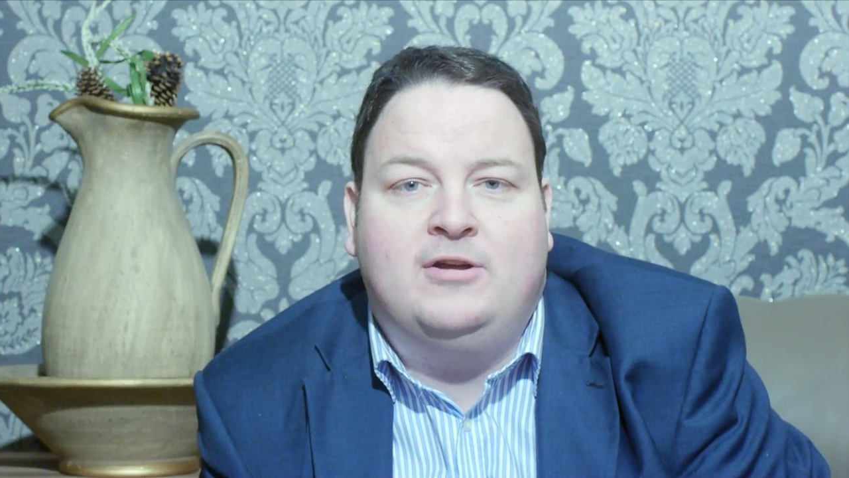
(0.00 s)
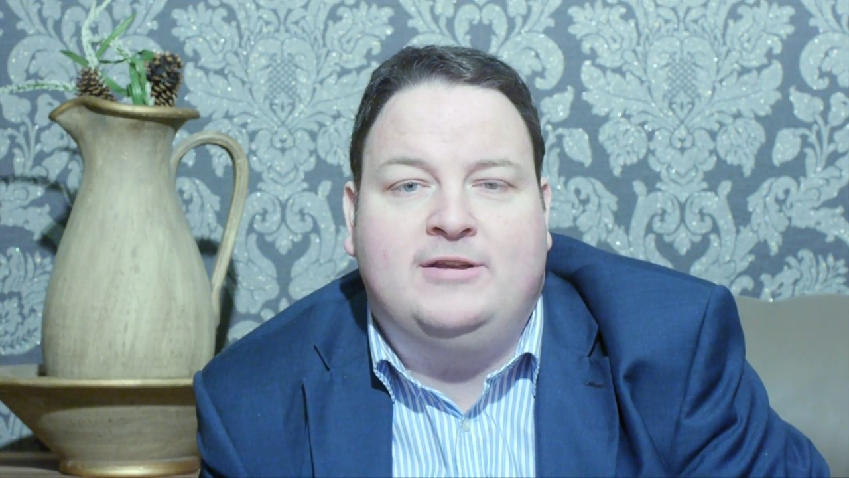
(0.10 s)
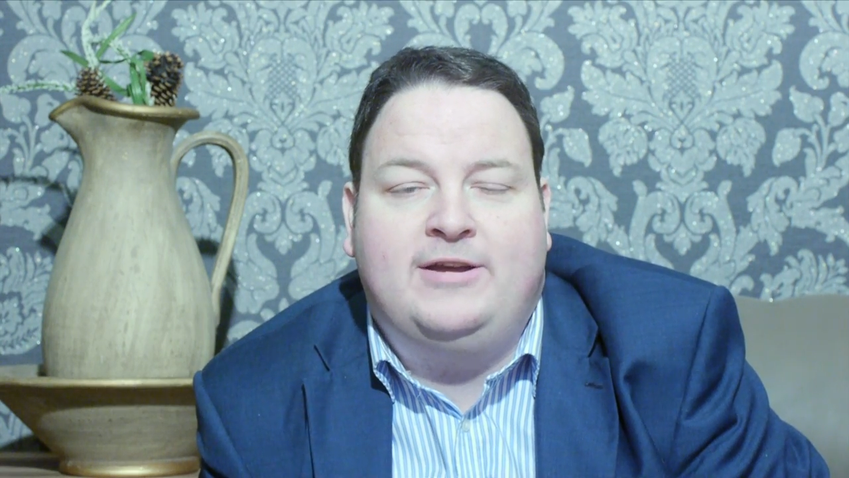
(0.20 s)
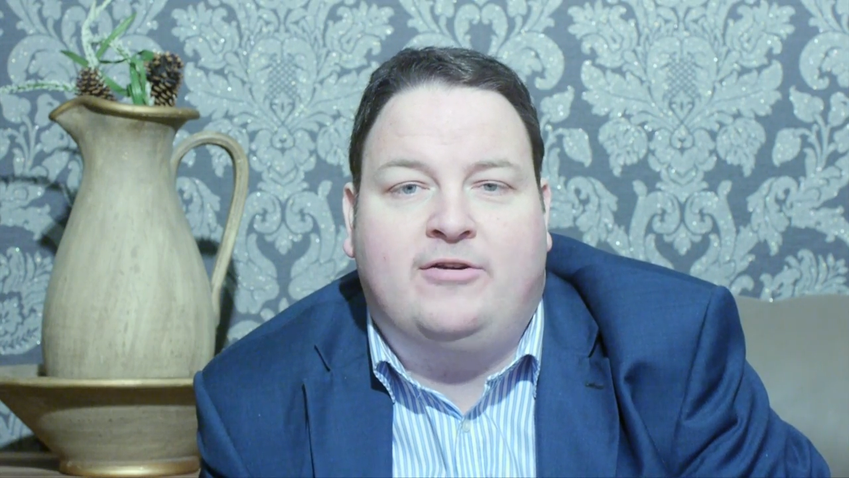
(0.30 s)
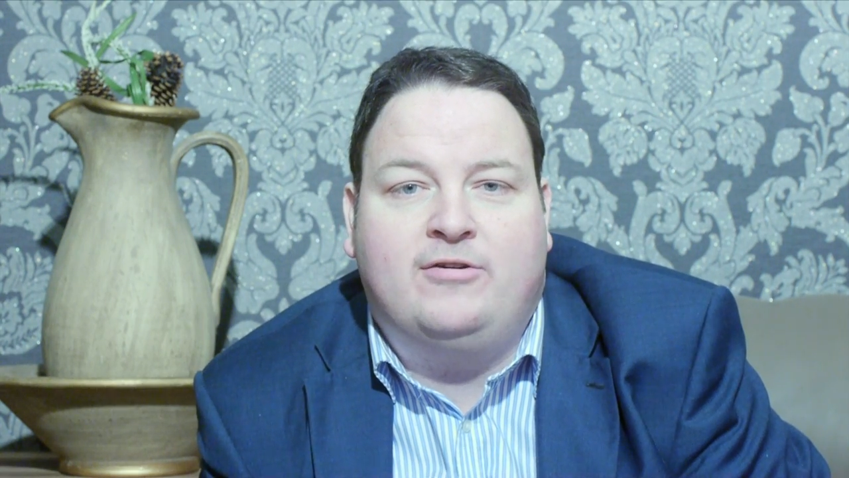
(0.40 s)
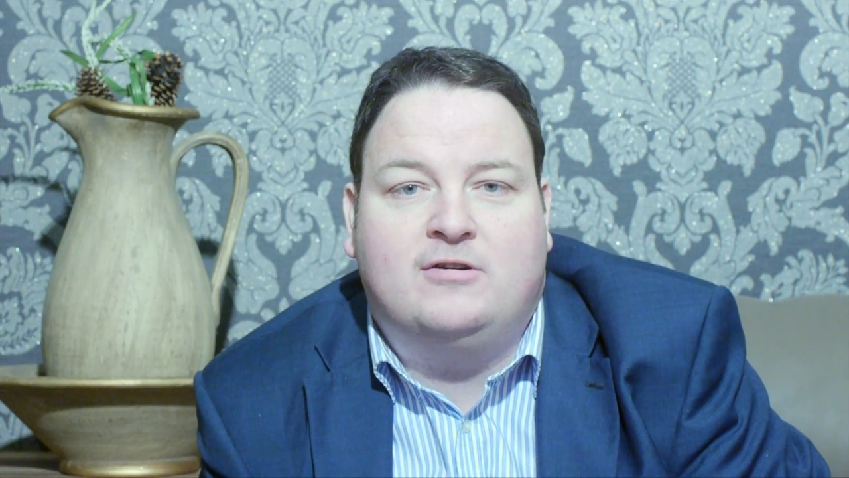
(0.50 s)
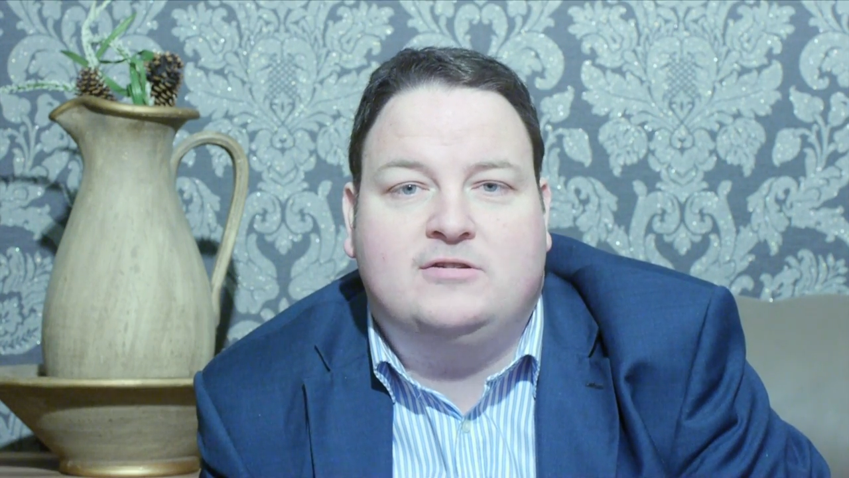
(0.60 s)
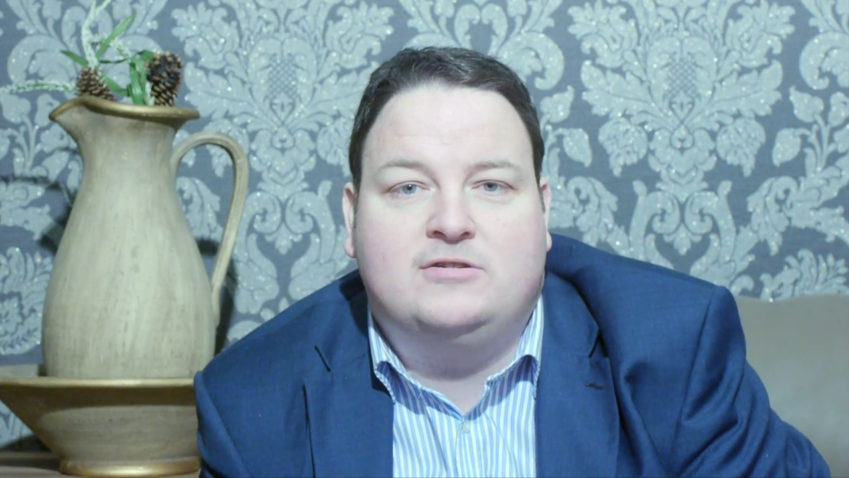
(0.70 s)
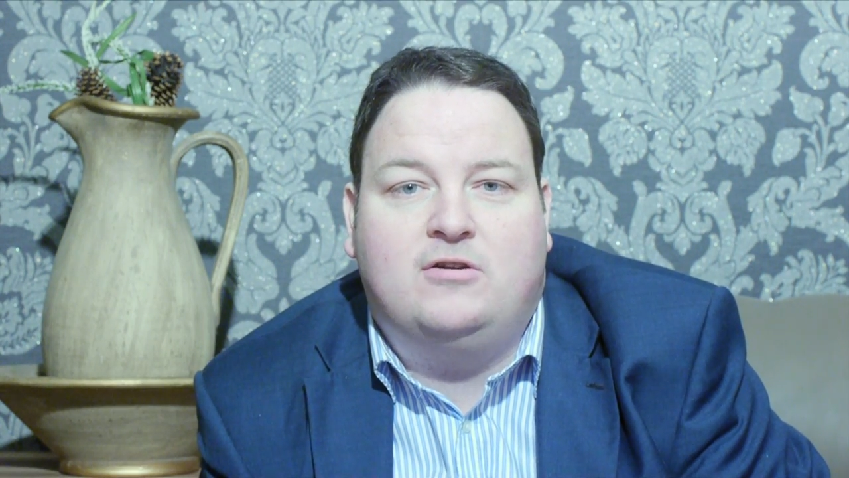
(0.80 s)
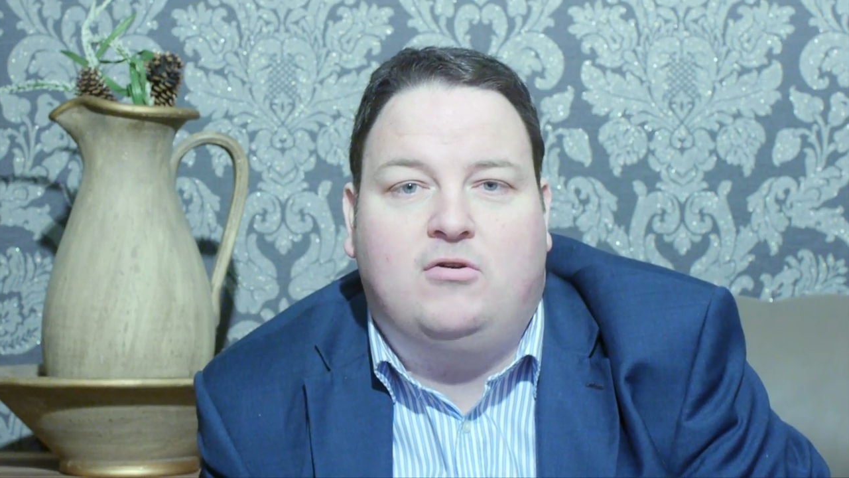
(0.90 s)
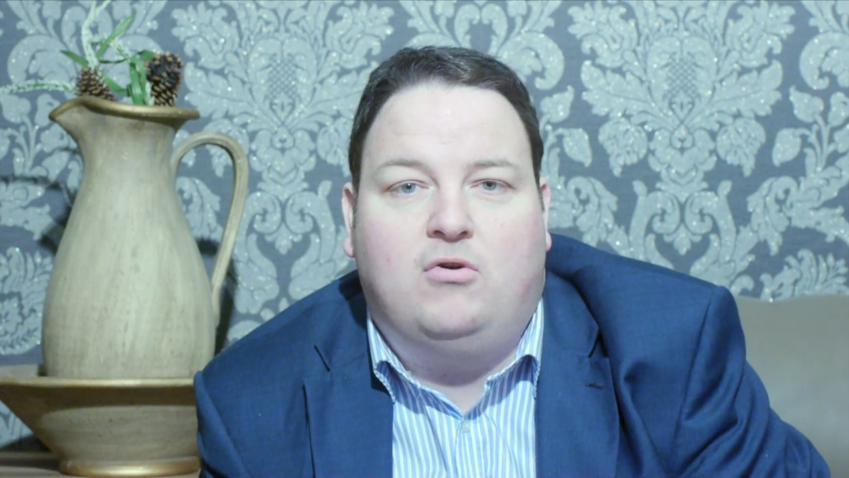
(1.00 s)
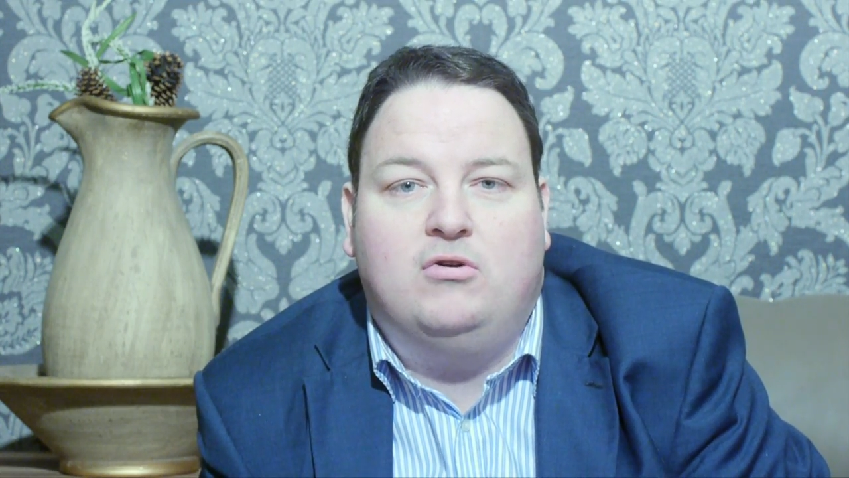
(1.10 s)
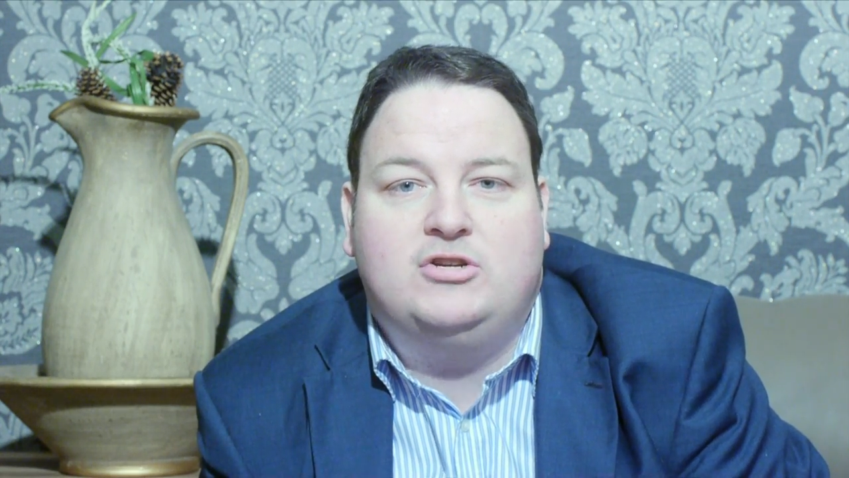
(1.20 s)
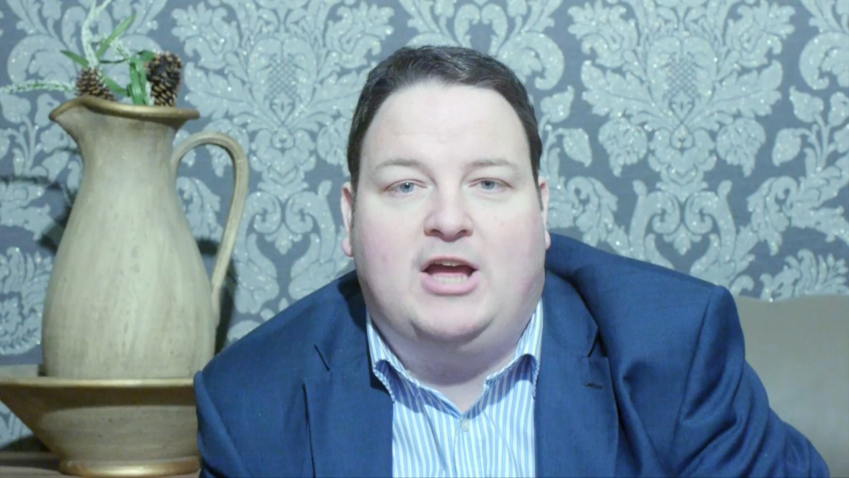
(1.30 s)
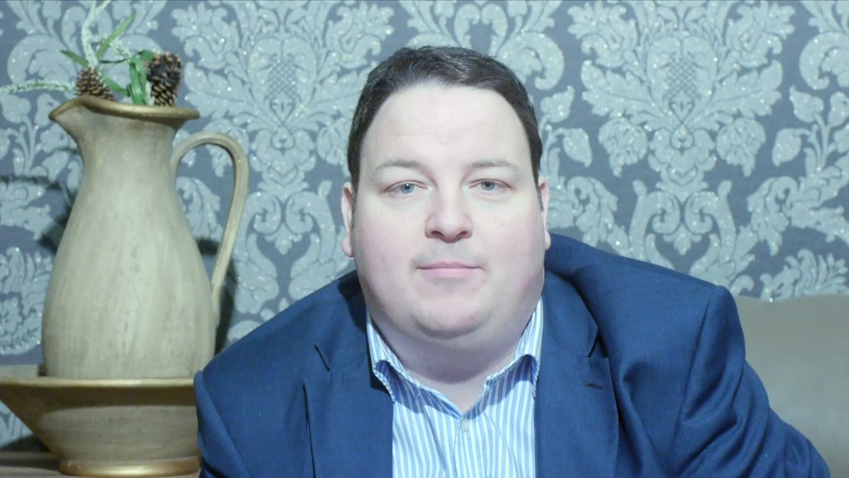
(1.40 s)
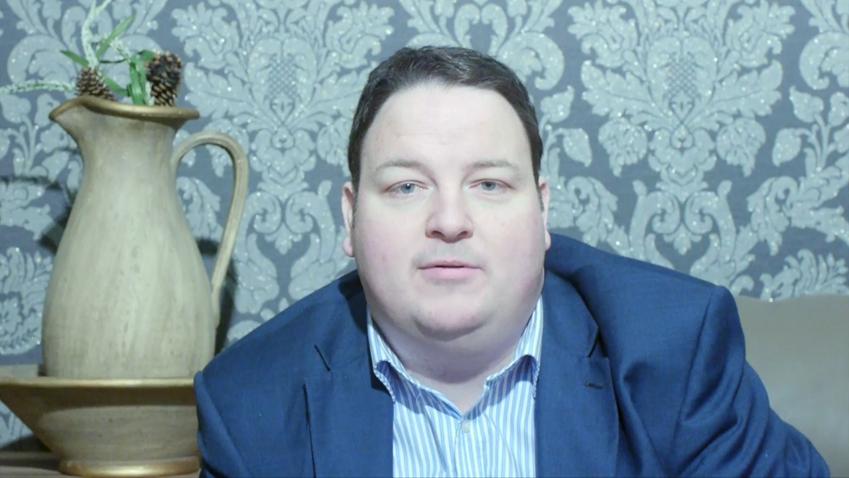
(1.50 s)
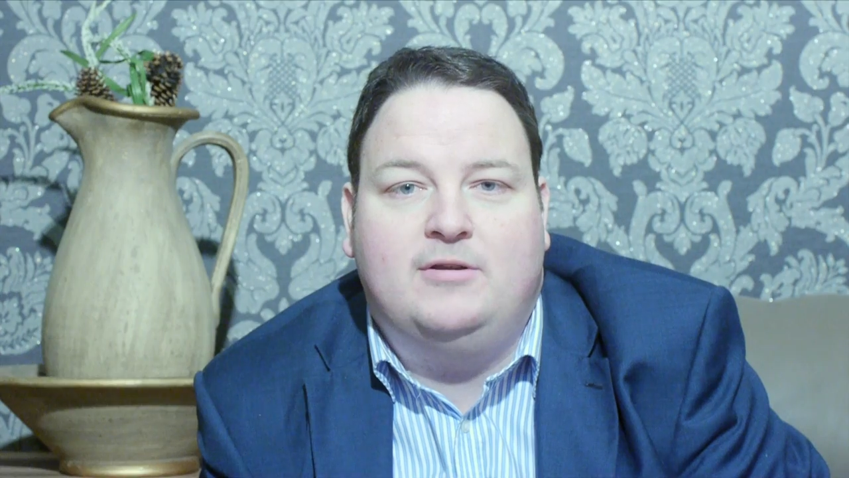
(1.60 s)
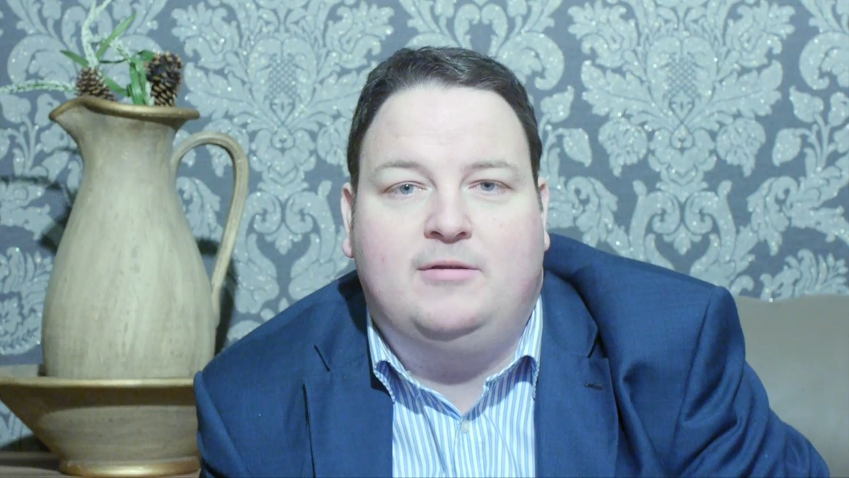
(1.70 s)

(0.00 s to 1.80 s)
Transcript: Interiors, Old Chapel,